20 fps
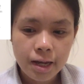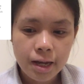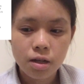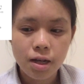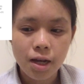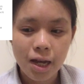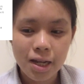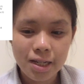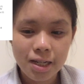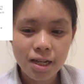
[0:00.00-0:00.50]

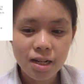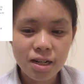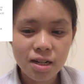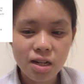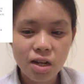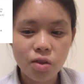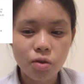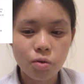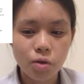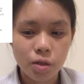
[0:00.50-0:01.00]
And yet
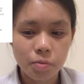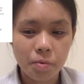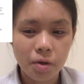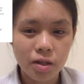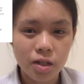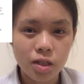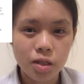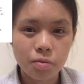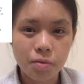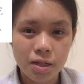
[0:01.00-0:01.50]
another
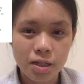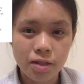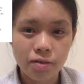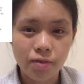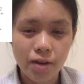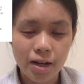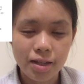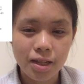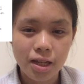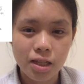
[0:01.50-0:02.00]
respondent
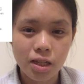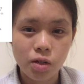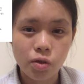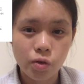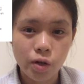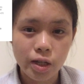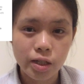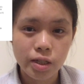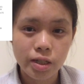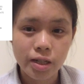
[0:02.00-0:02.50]
specified that they
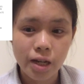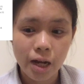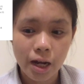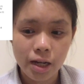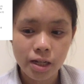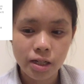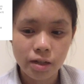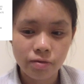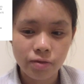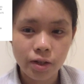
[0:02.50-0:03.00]
trust
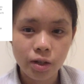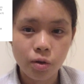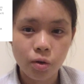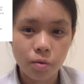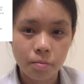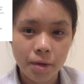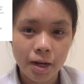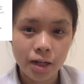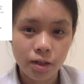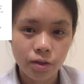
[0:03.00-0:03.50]
scientific or
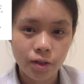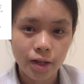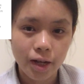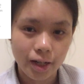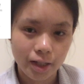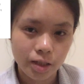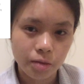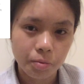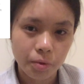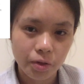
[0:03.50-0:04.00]
medical
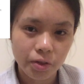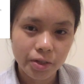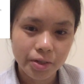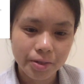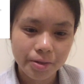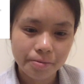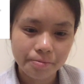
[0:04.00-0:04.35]
experts.